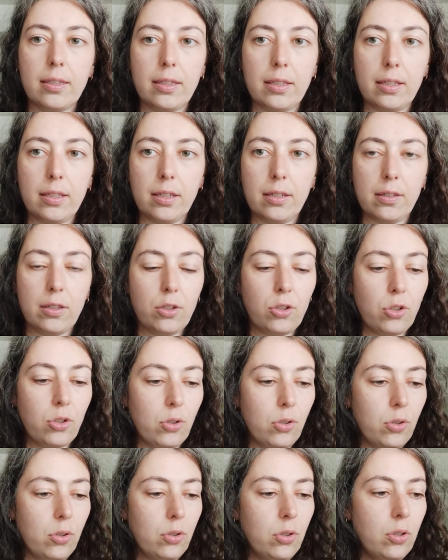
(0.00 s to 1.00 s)
Another
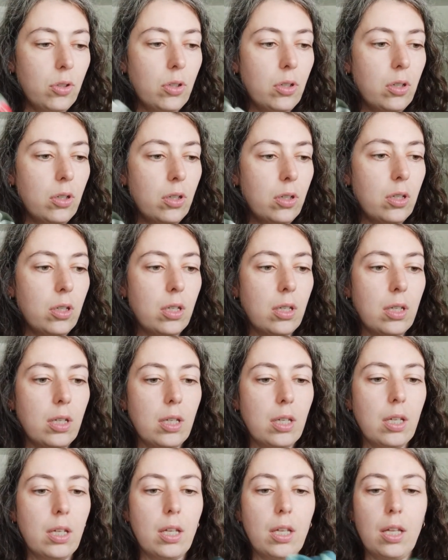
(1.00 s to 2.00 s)
shirt,
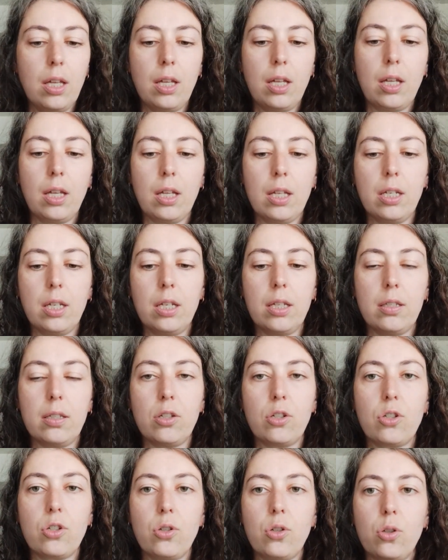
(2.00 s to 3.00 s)

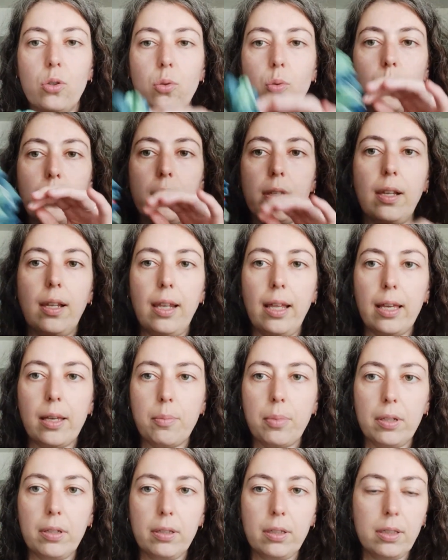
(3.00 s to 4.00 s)
another shirt with a
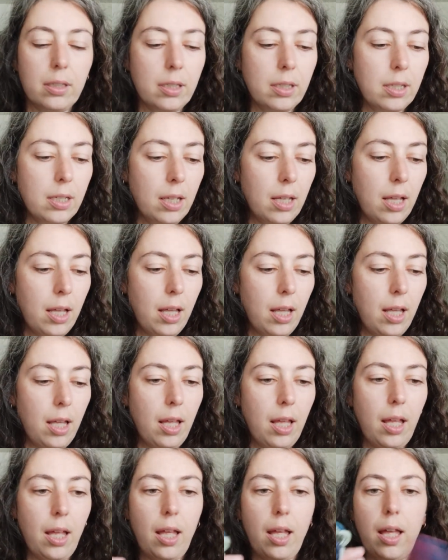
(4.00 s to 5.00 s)
label
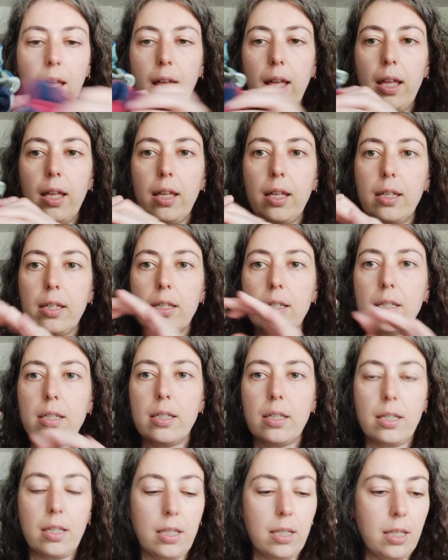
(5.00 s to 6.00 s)
and
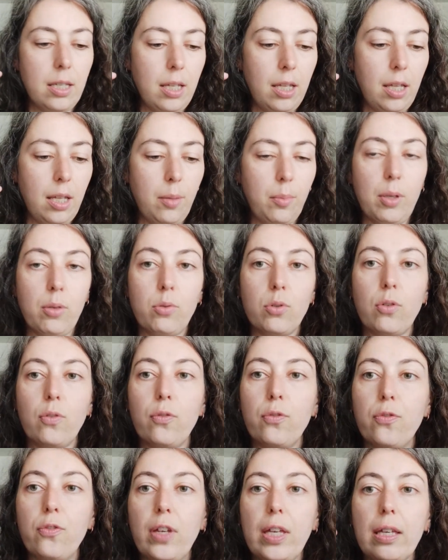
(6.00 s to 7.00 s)
amount
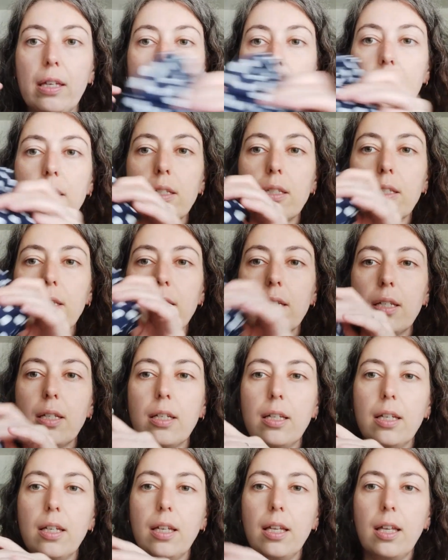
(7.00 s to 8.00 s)
of fingers.
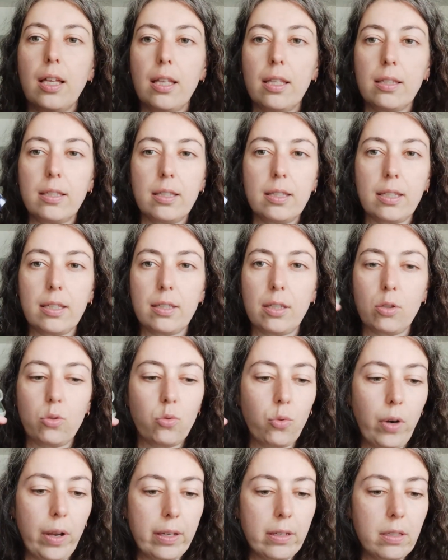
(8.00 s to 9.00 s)
This is a
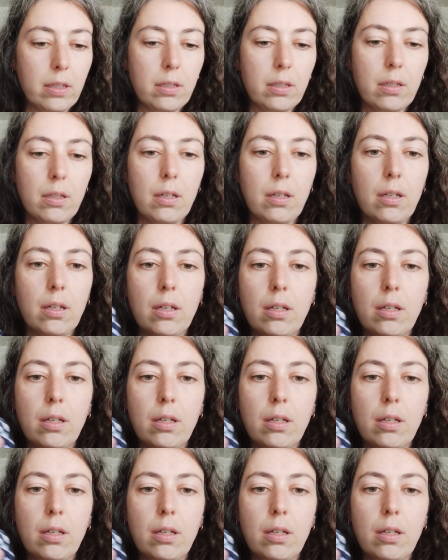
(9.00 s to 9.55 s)
dress.